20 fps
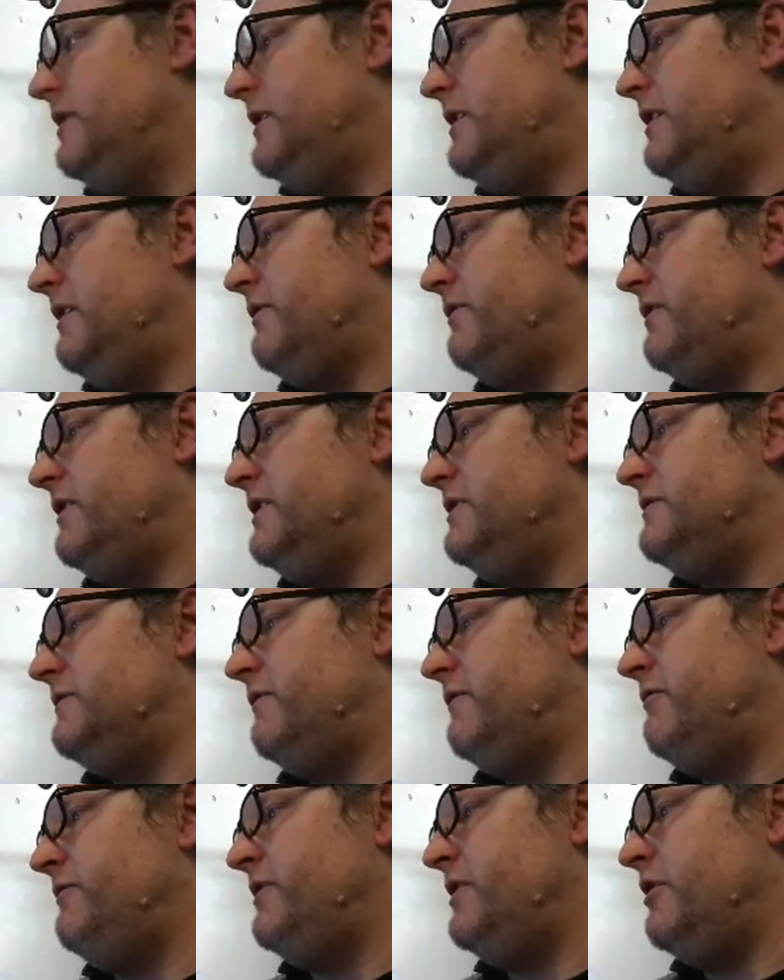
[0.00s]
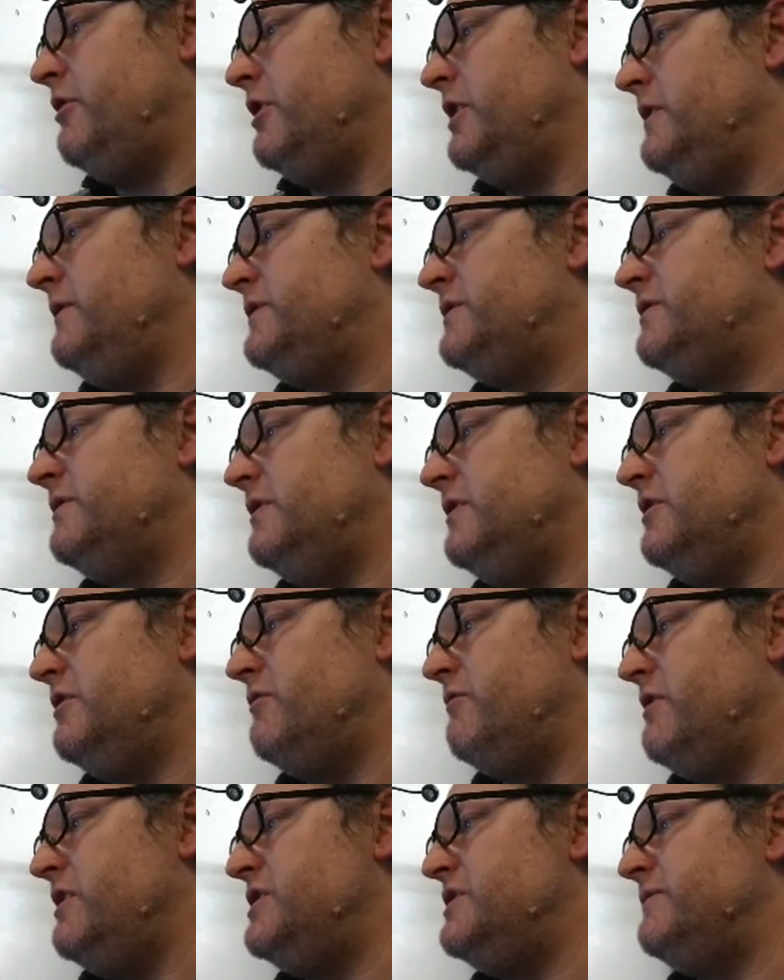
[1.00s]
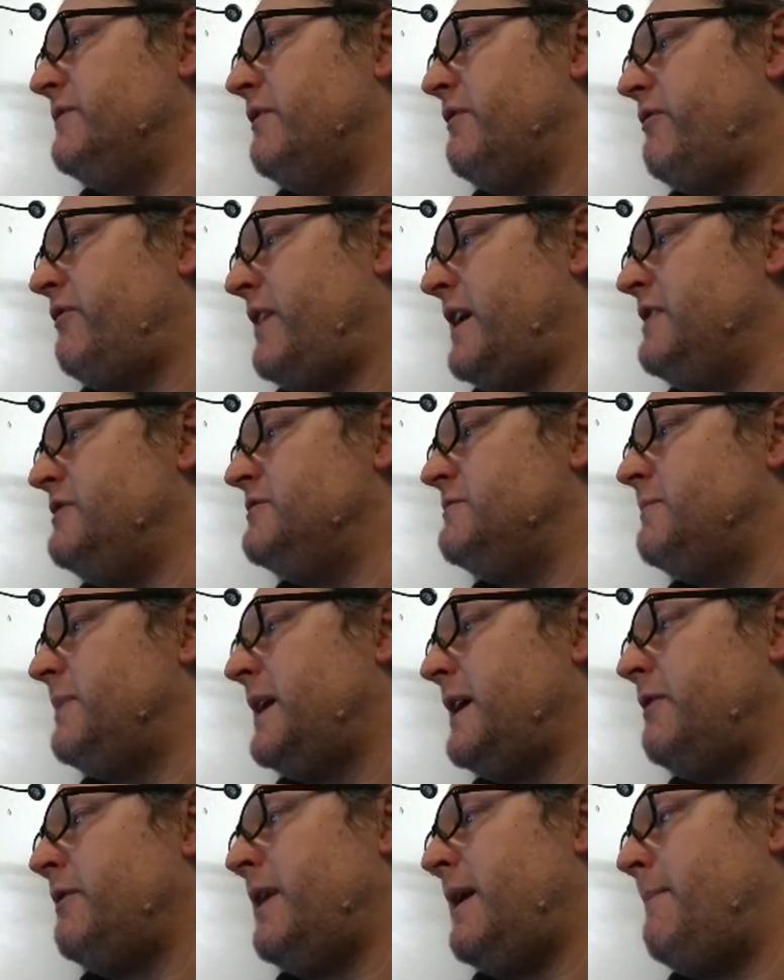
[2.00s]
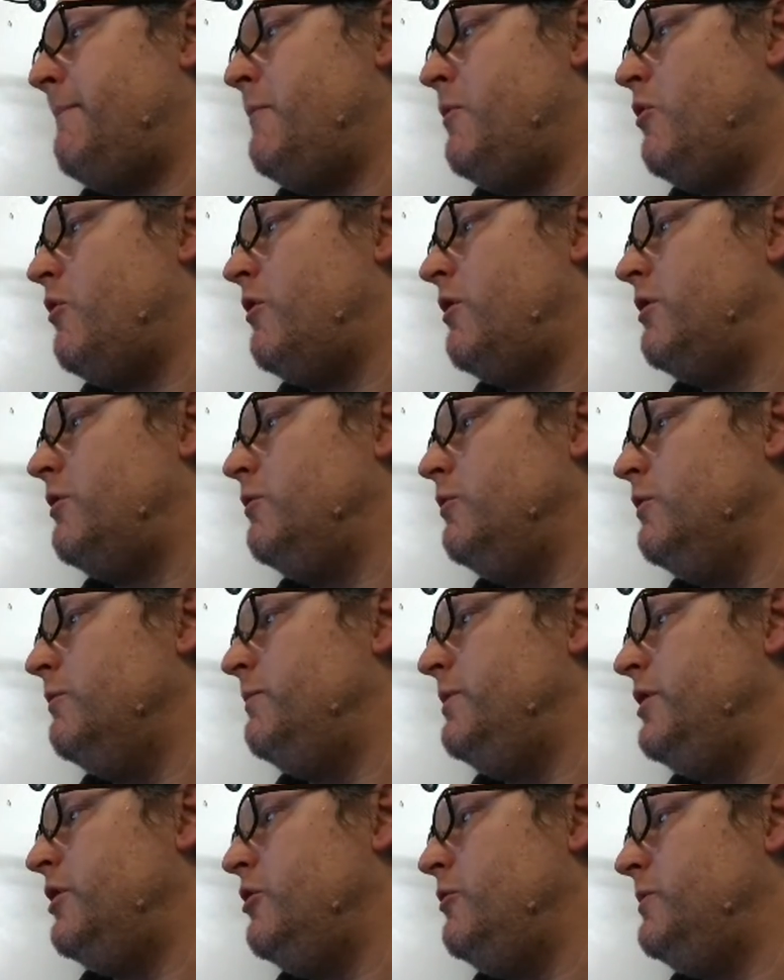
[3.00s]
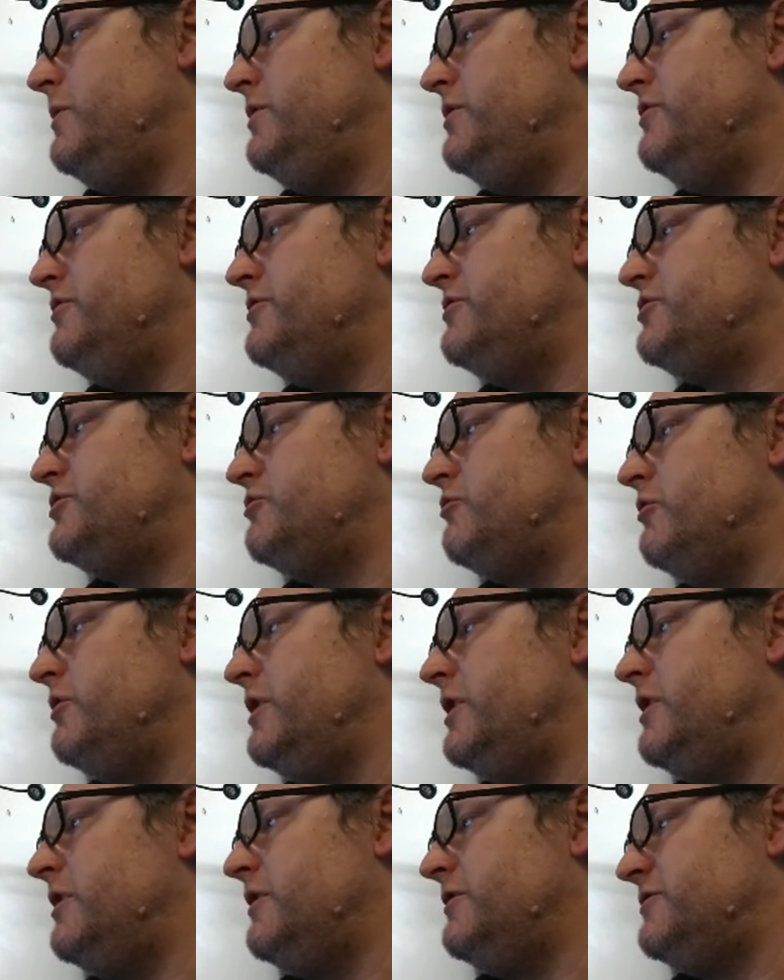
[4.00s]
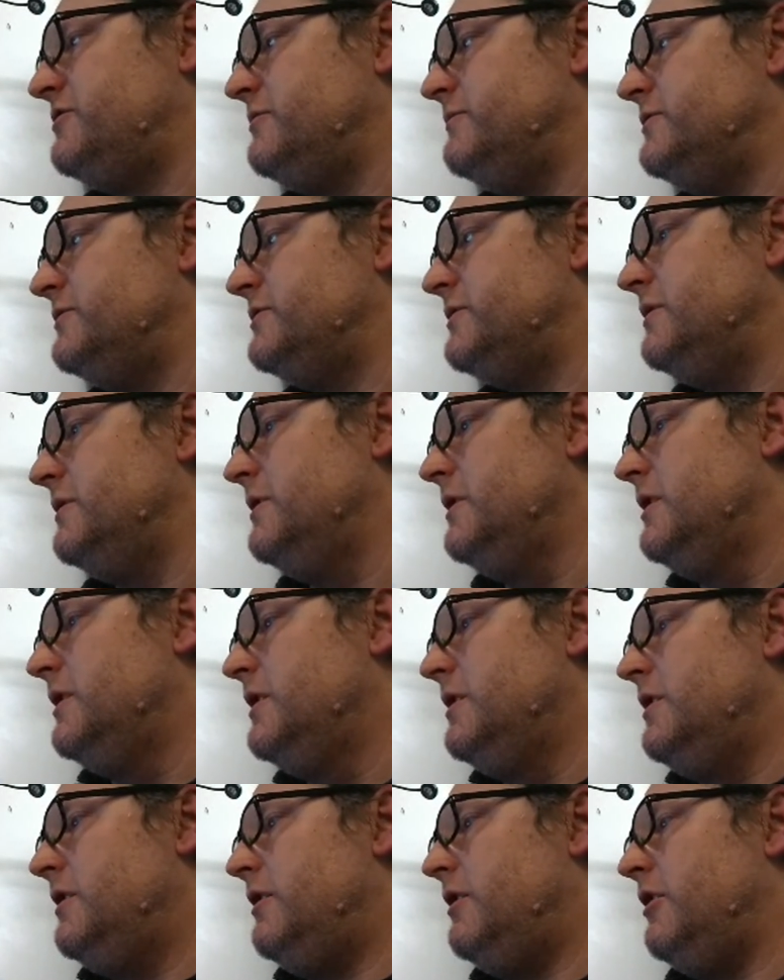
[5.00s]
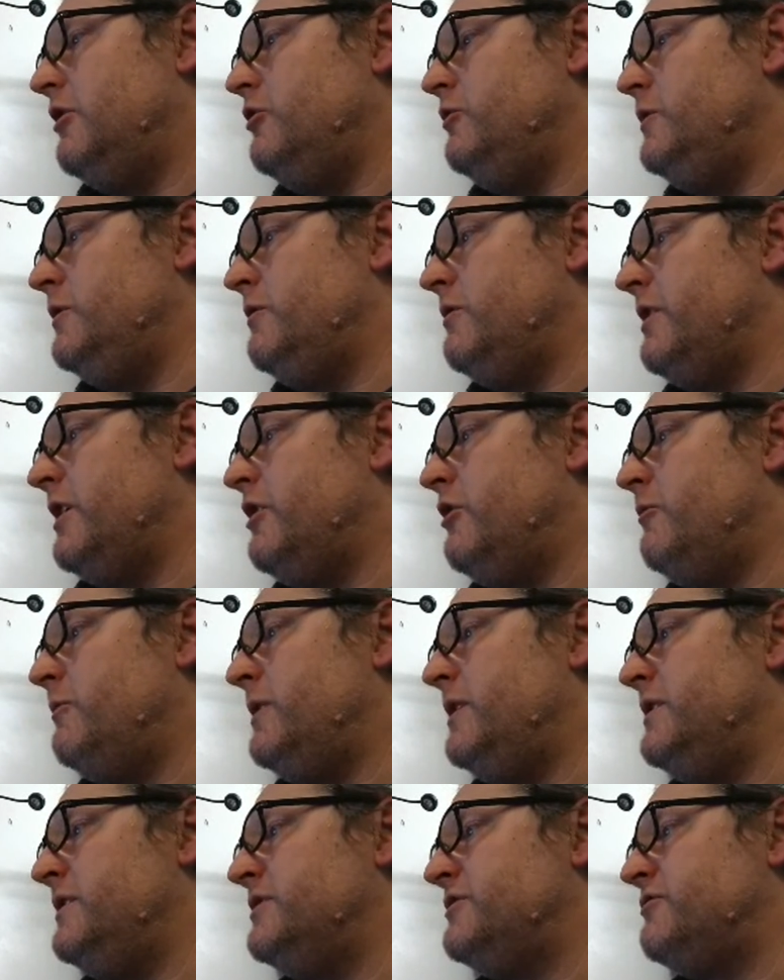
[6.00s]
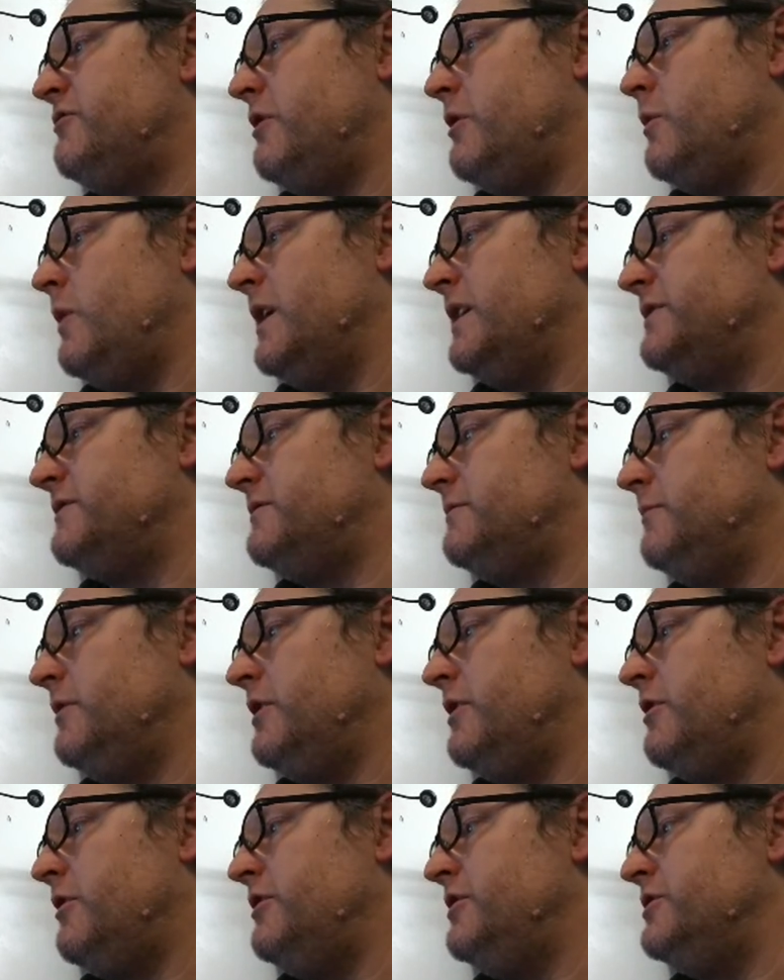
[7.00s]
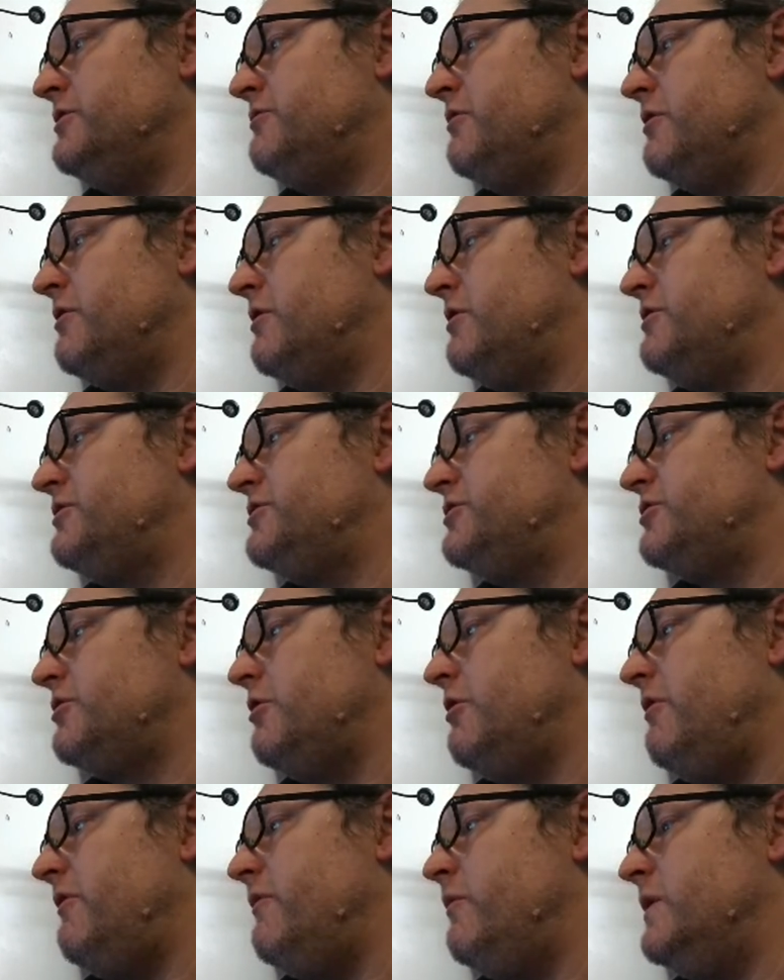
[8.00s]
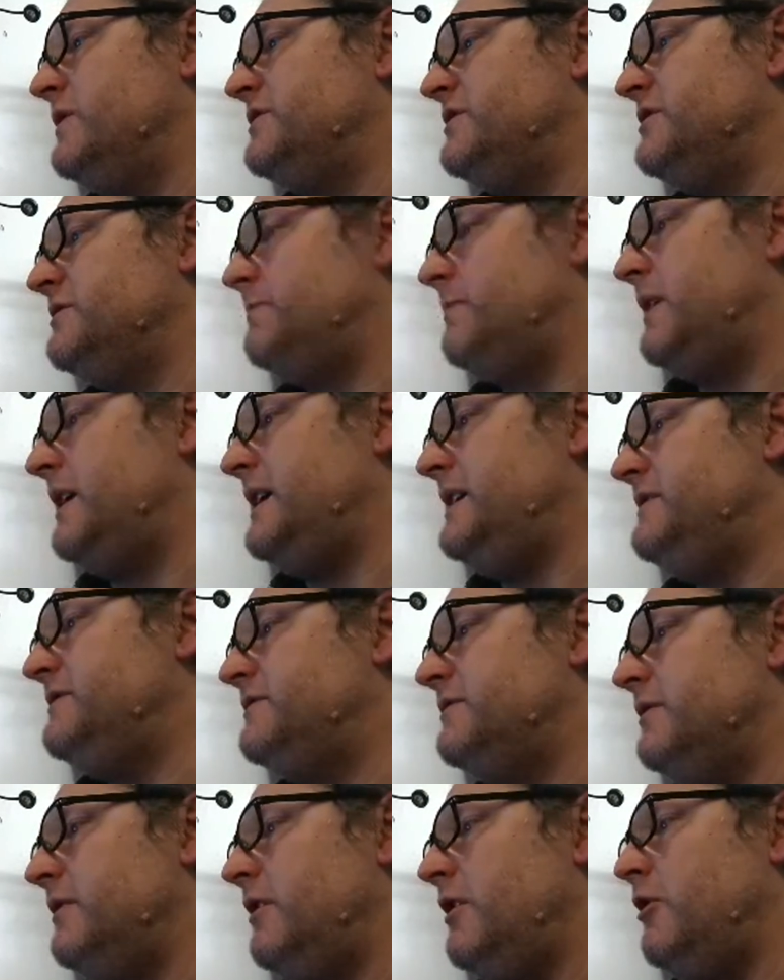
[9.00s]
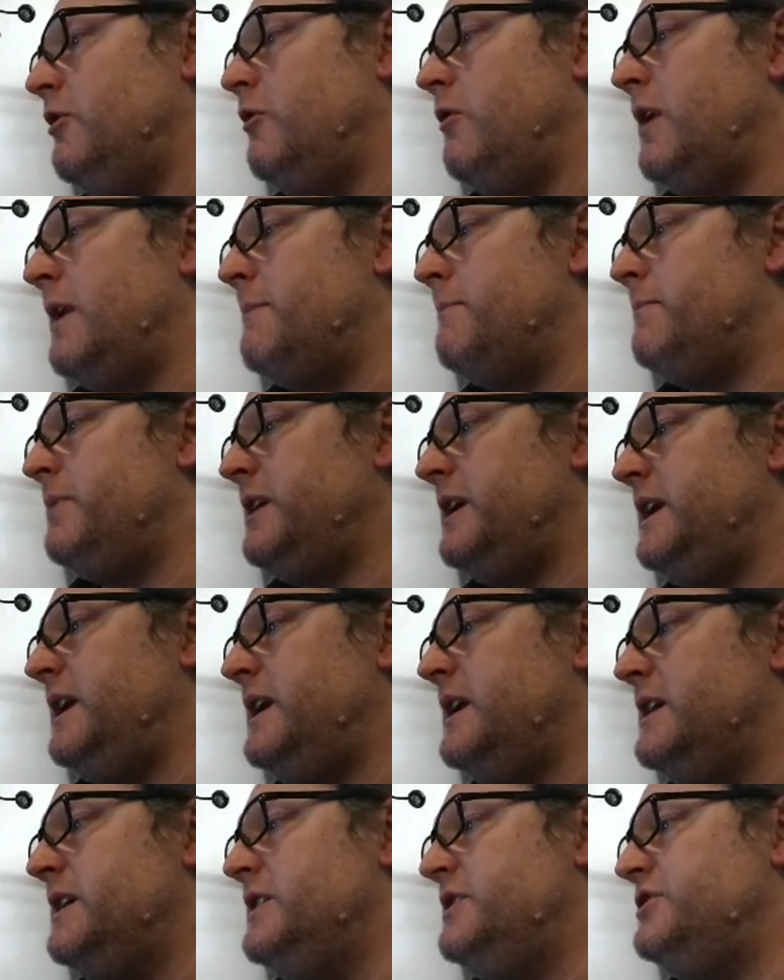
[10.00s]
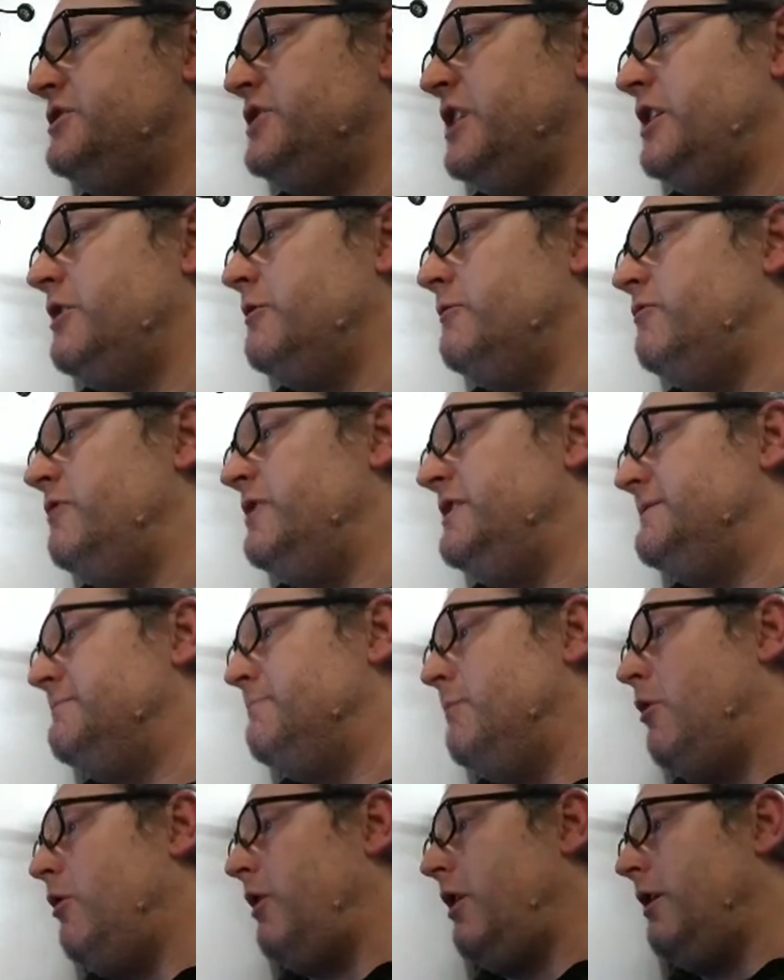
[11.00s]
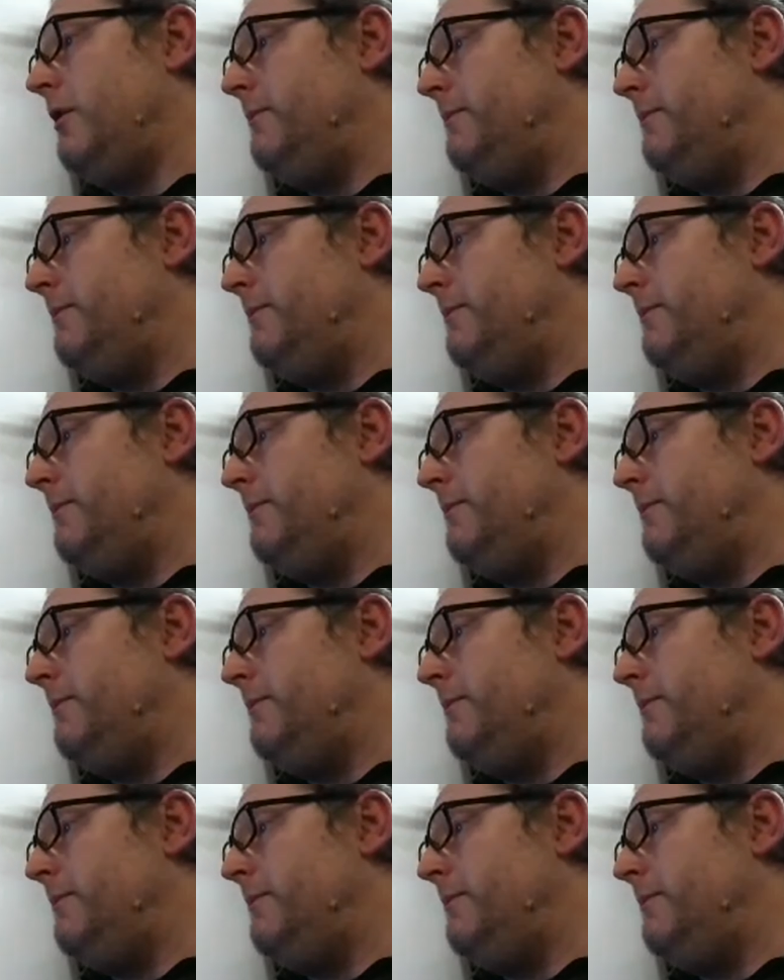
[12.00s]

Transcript: if these knives, in a region of £1,000 and more, would be opened and destroyed at customs. I hope you can help me in this request. My kindest regards, Scott Wessex Blades, local MP, Jacob Rees Mogg.